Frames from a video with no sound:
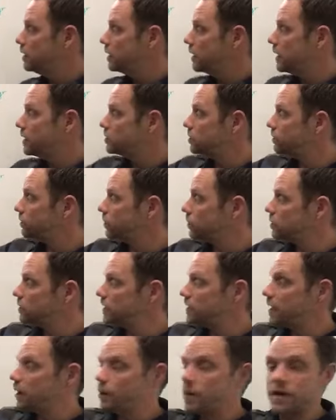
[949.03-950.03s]
Okay, so the first
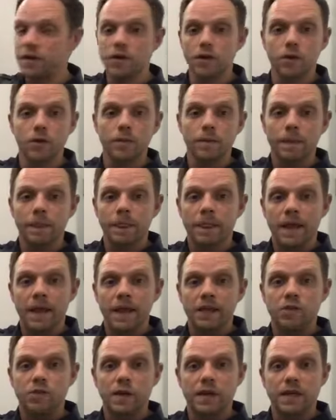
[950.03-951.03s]
thing that we do
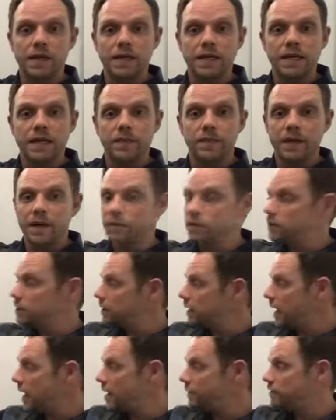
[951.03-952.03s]
is we need to be able
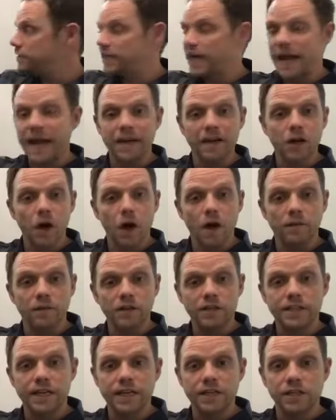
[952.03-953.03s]
to have 10
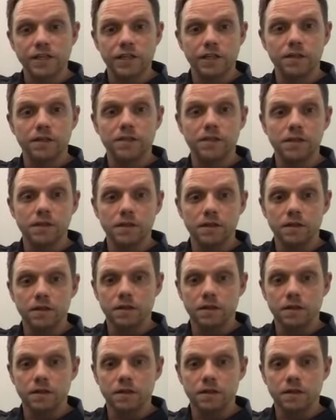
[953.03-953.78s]
conversations